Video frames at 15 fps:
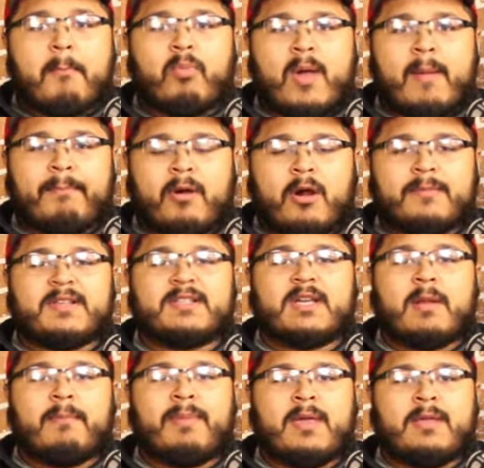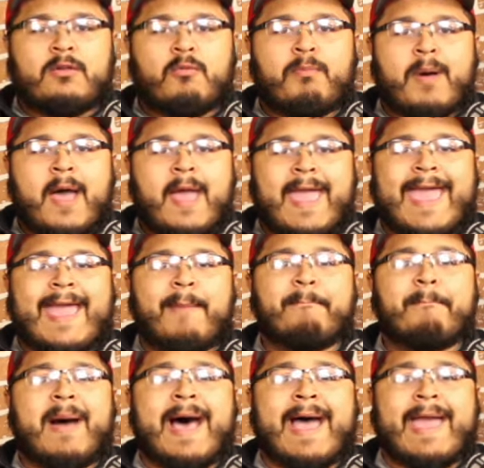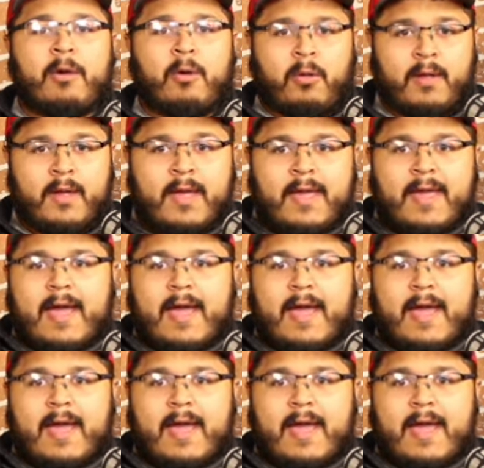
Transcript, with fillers: Brett Burns is going to beat you by a mile.